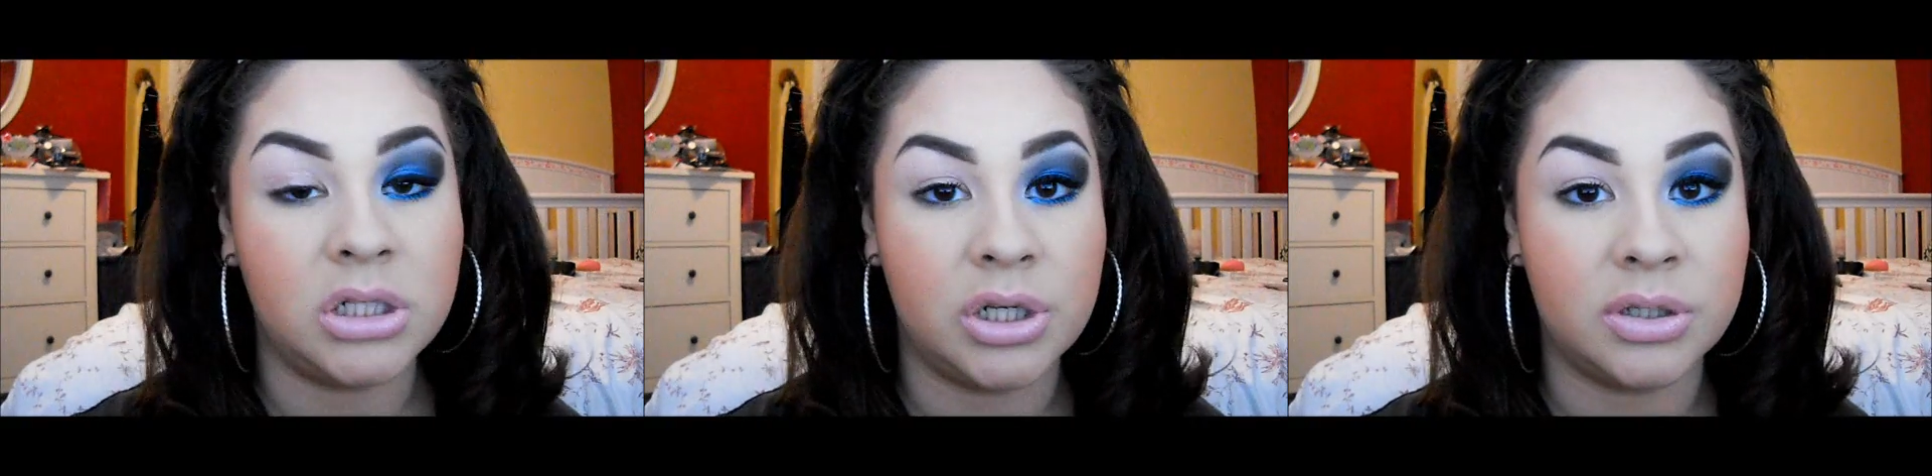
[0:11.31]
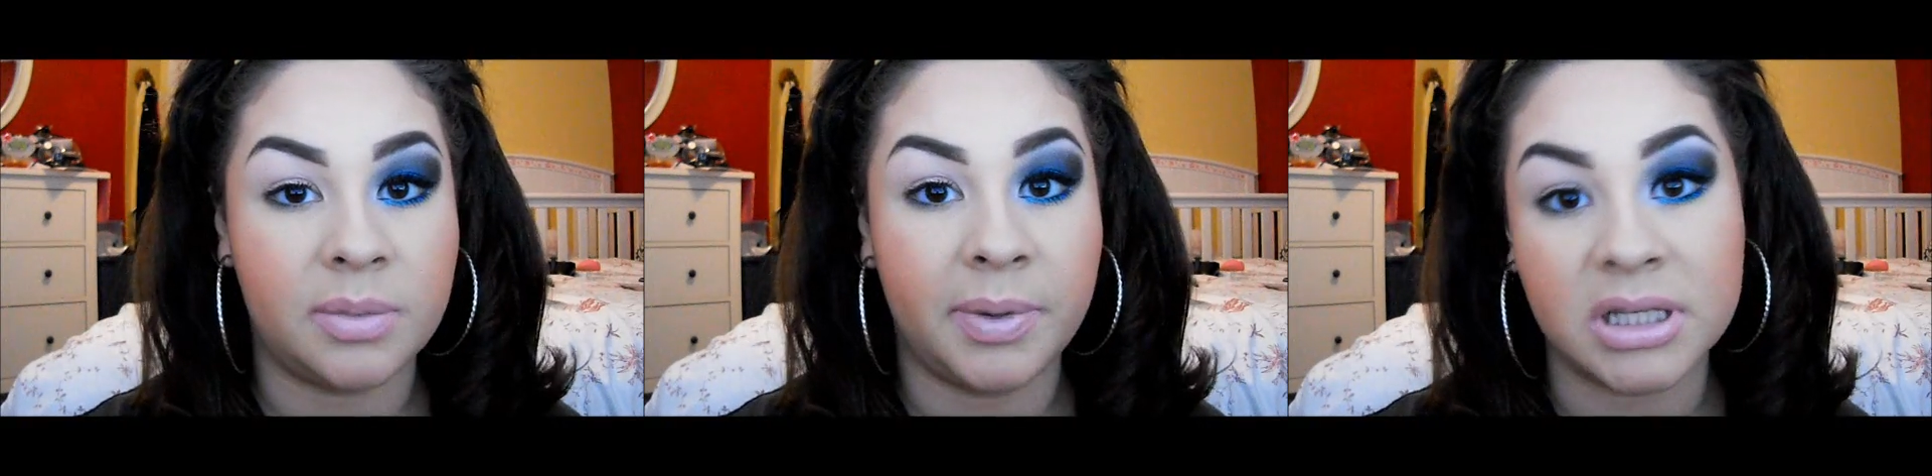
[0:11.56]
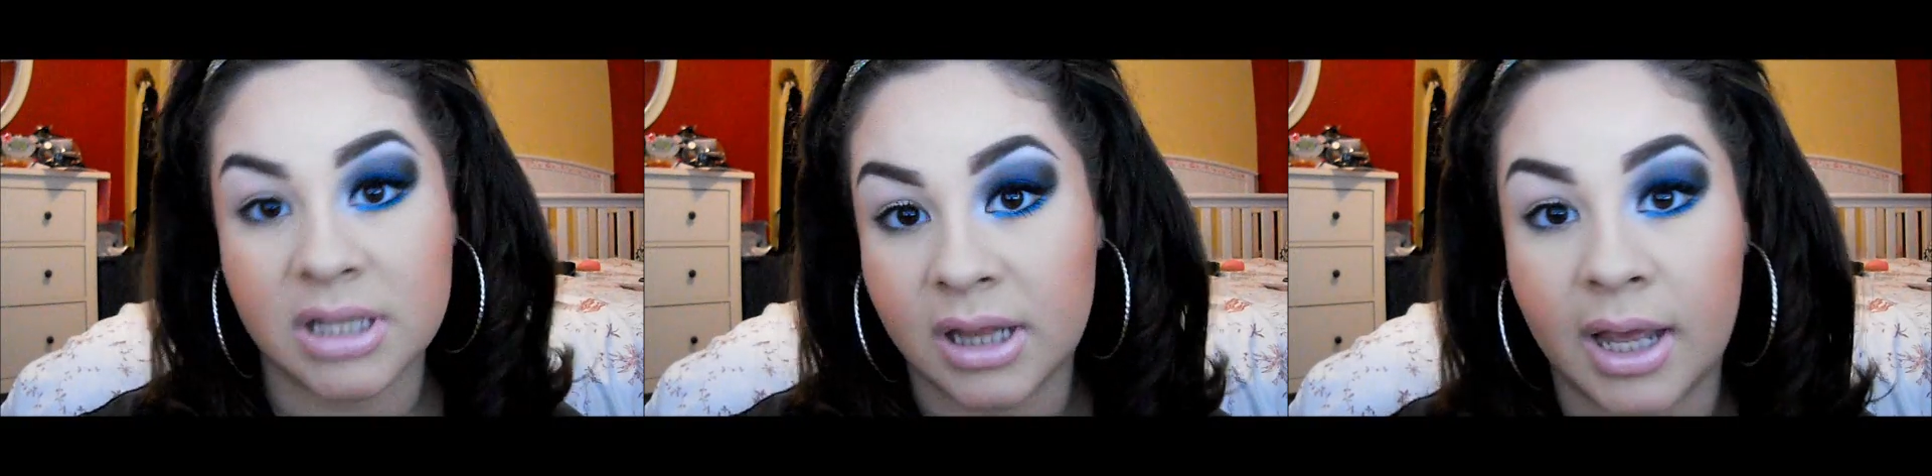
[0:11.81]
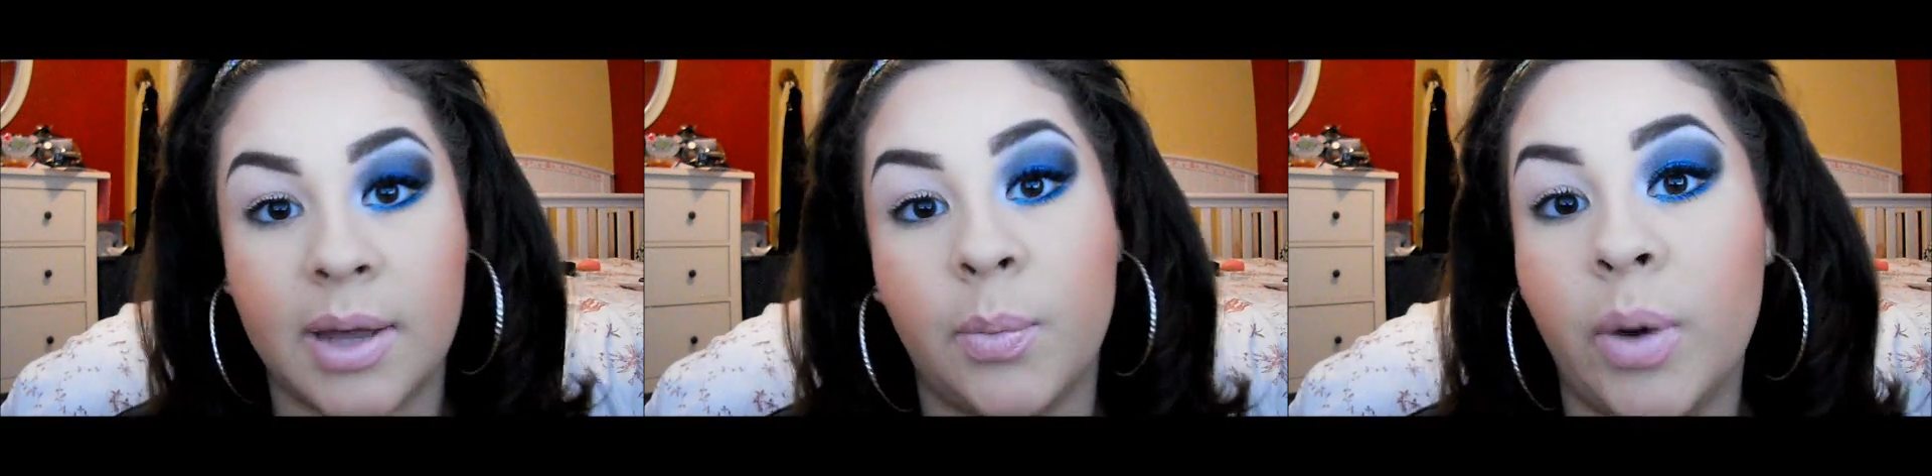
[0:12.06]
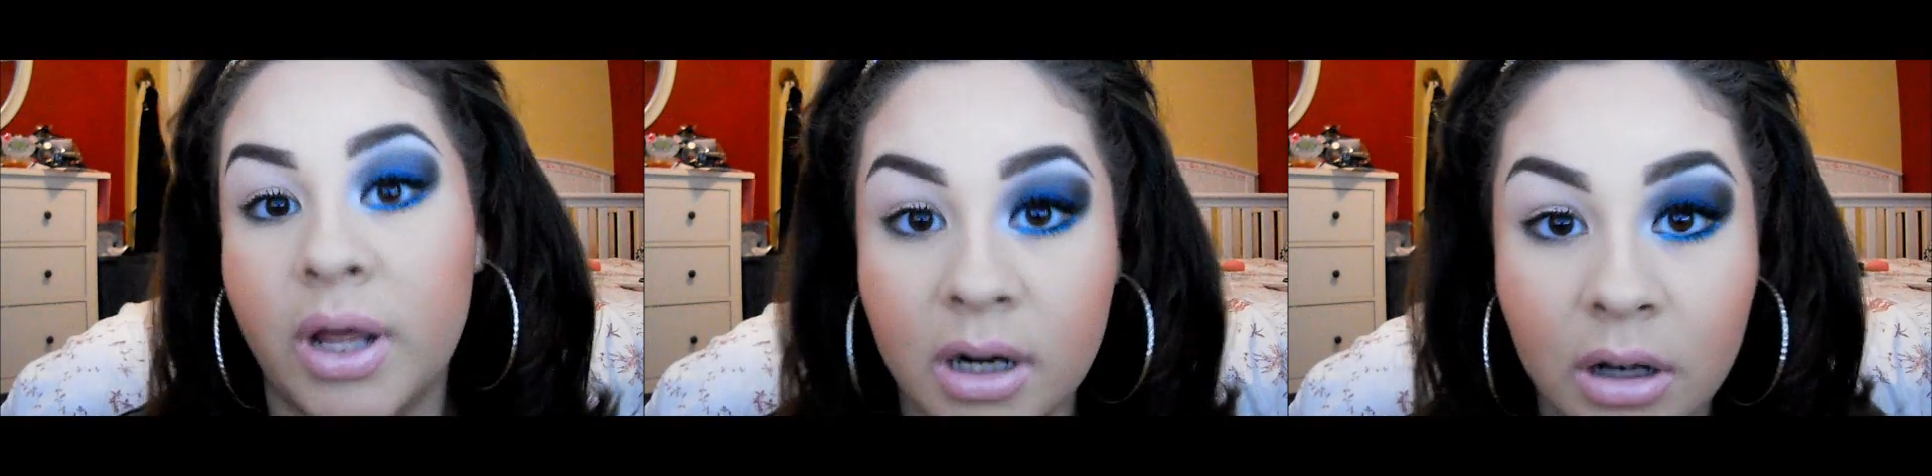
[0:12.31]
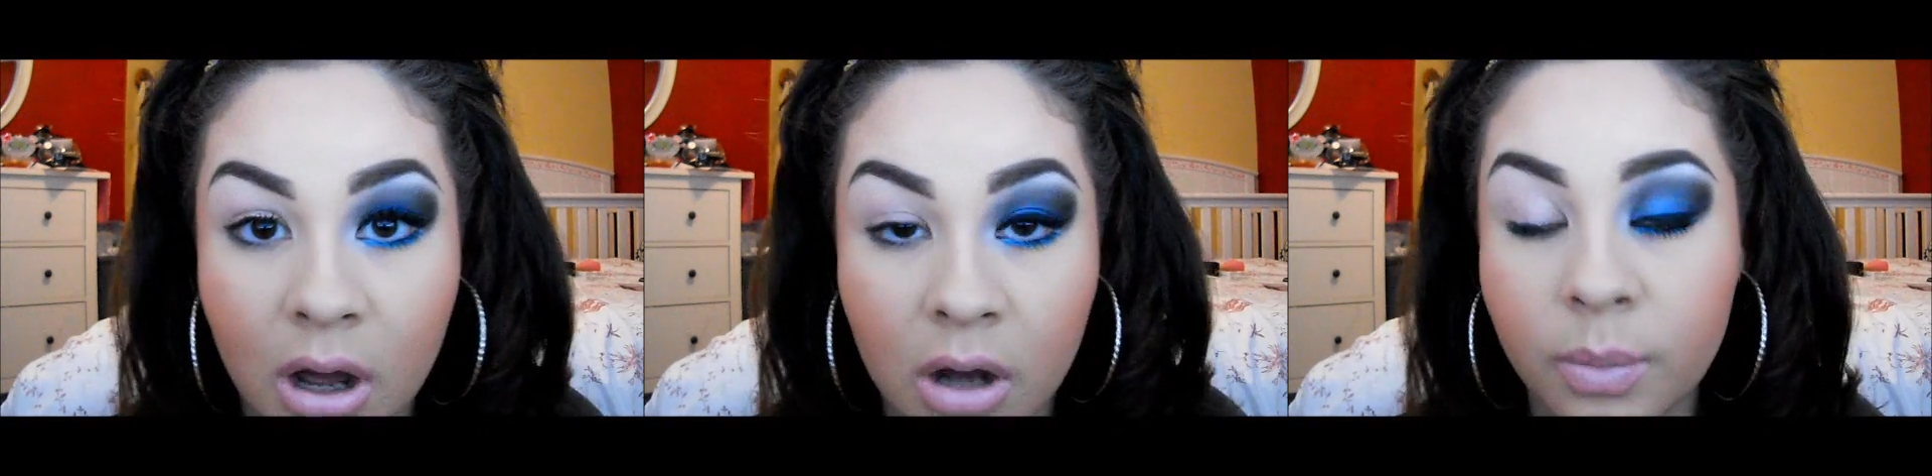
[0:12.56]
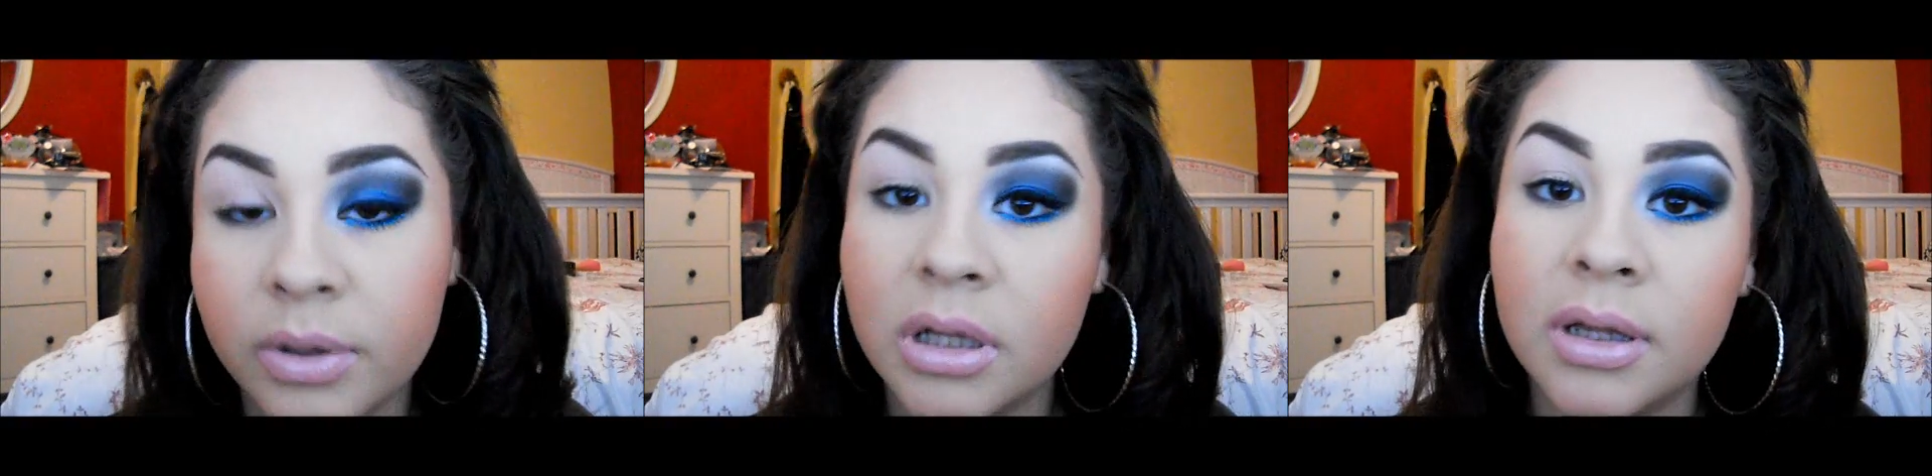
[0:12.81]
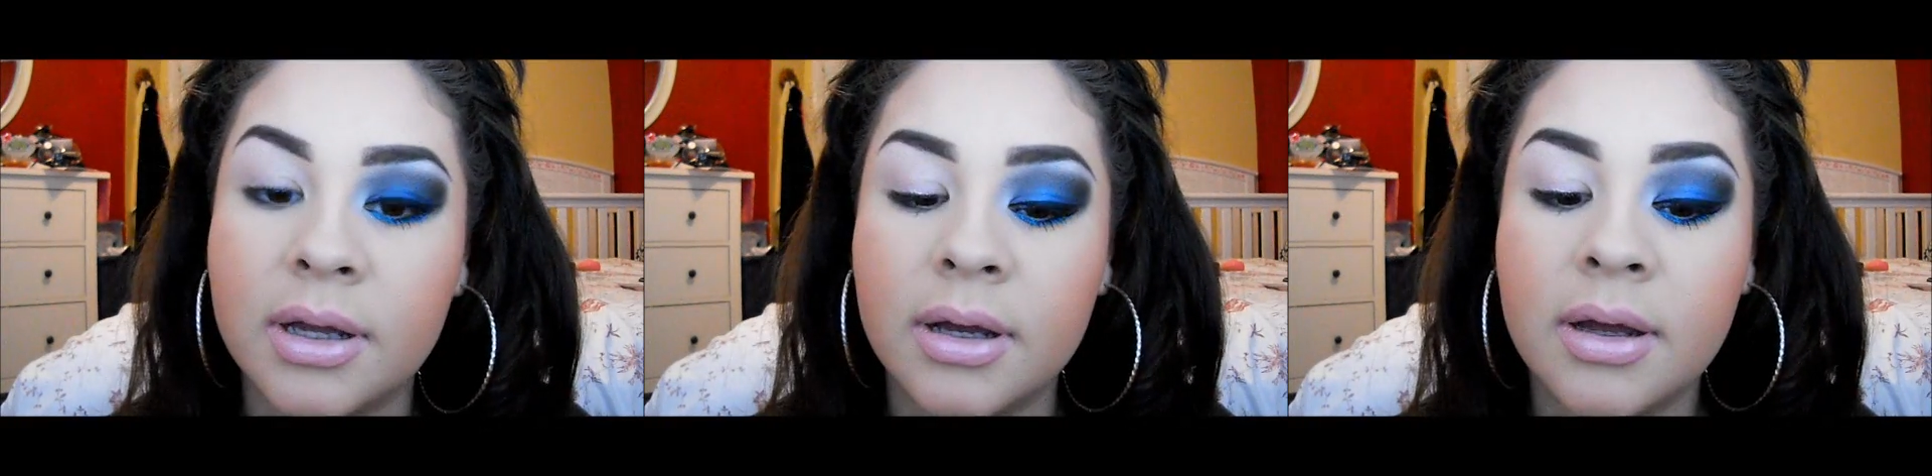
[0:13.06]
to use it because I think it went along with the
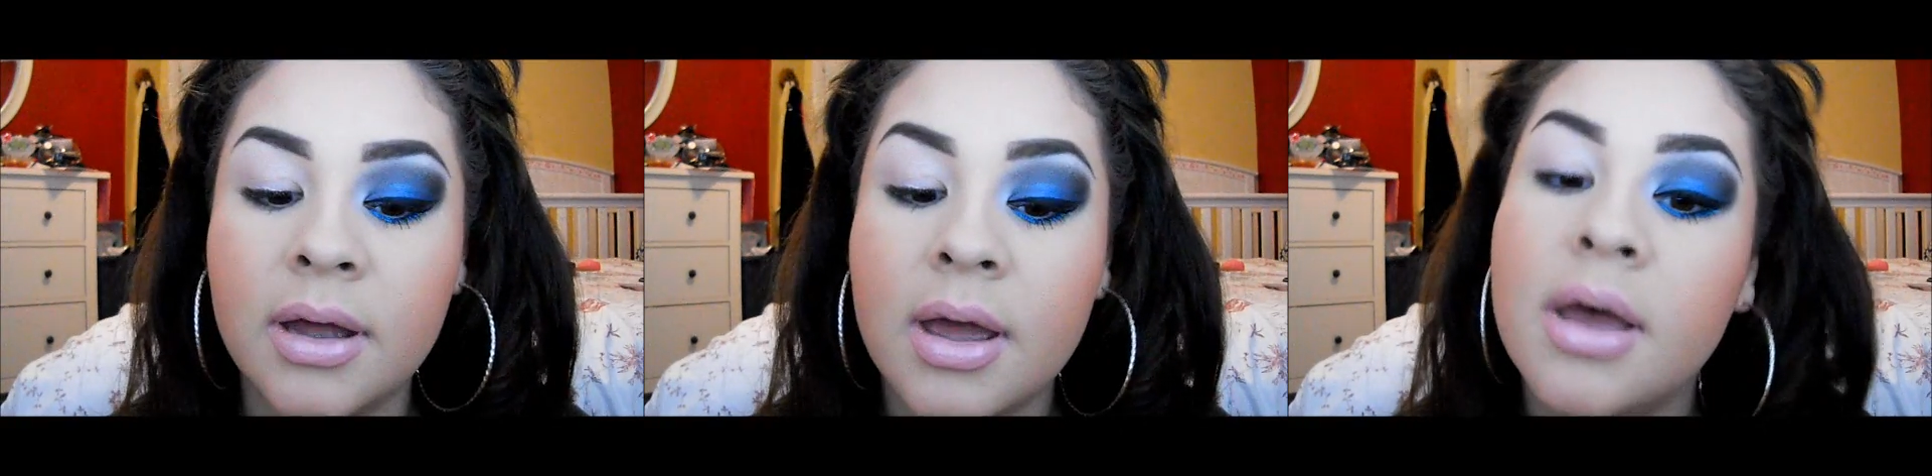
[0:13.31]
look.